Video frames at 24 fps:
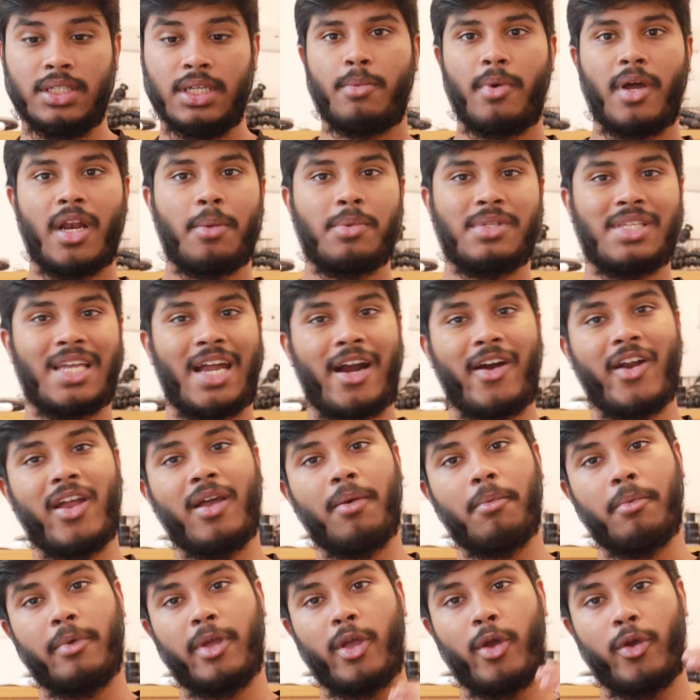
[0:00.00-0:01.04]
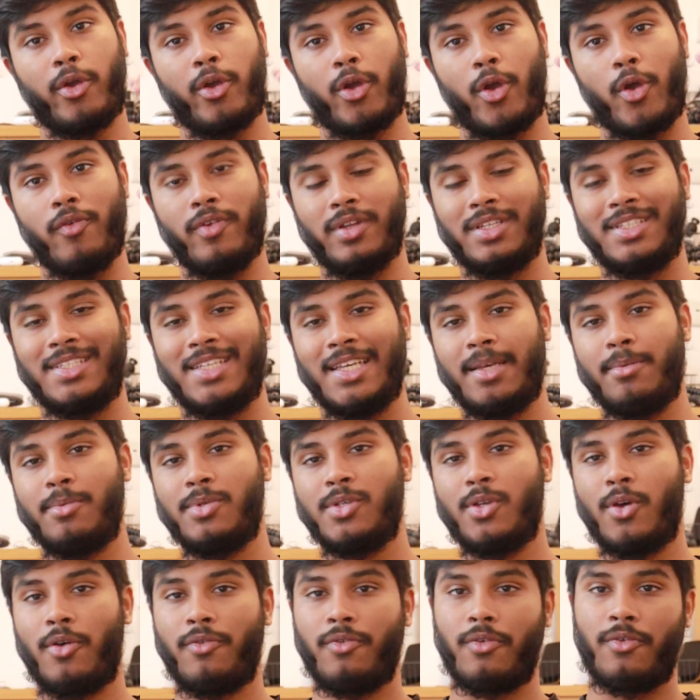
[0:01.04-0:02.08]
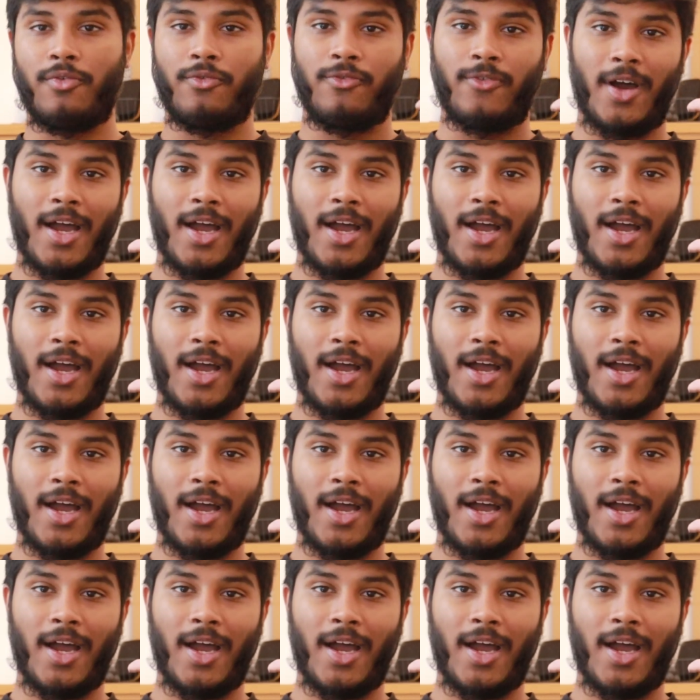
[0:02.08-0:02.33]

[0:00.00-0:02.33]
So my name is Harry and we're going over tips of